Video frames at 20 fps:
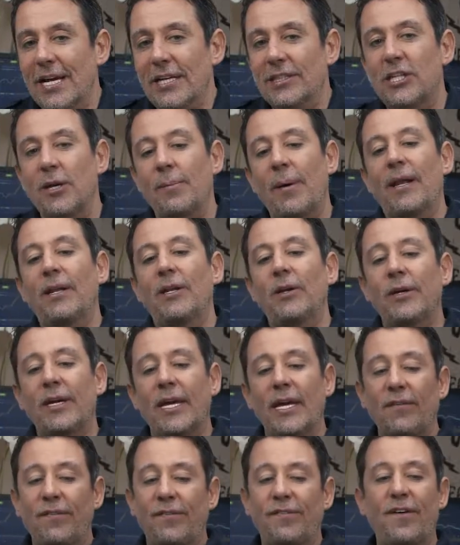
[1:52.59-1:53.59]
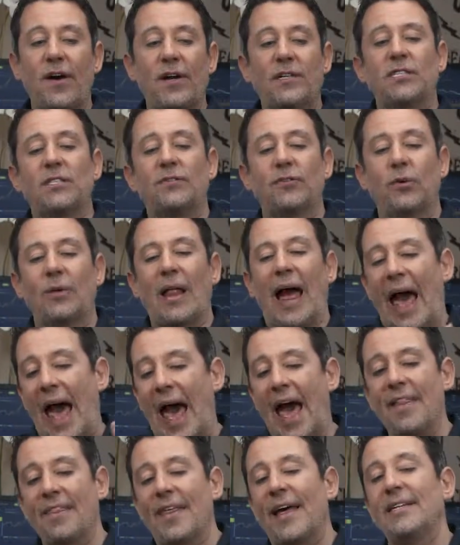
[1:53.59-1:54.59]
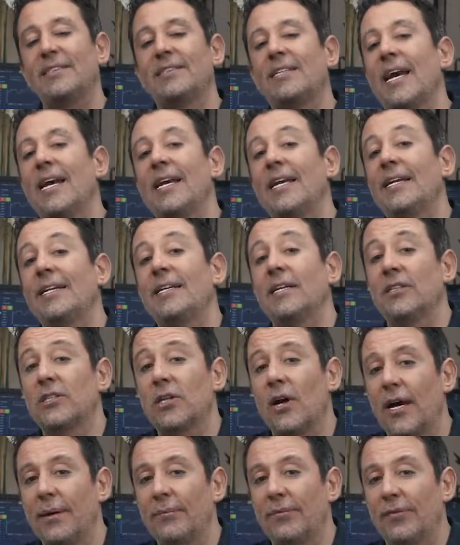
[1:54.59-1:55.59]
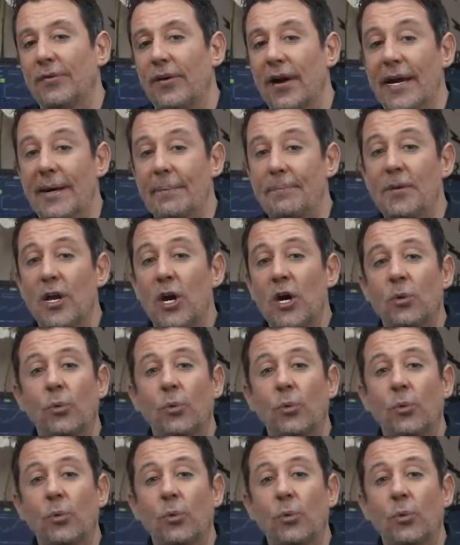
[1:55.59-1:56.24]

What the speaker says: So by looking first of all at that daily time frame,